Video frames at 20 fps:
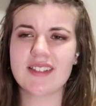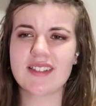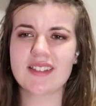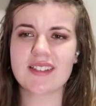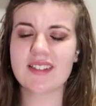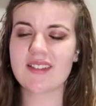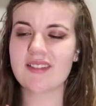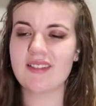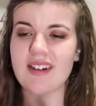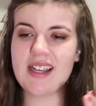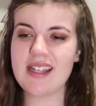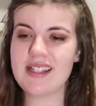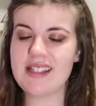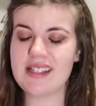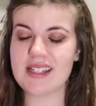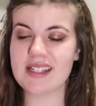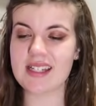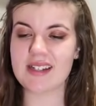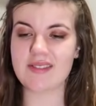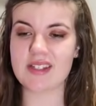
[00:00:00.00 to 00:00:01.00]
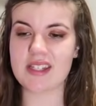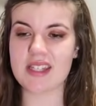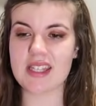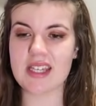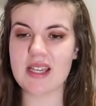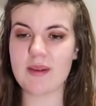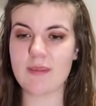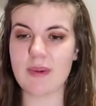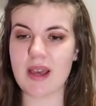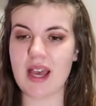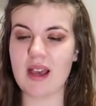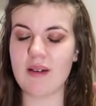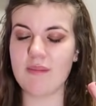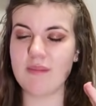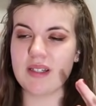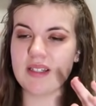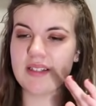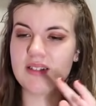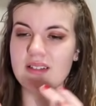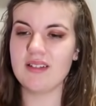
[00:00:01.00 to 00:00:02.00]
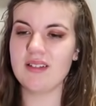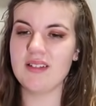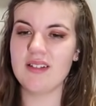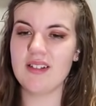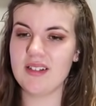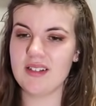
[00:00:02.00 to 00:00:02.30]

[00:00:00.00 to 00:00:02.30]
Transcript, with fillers: It's crazy stuff to think about, but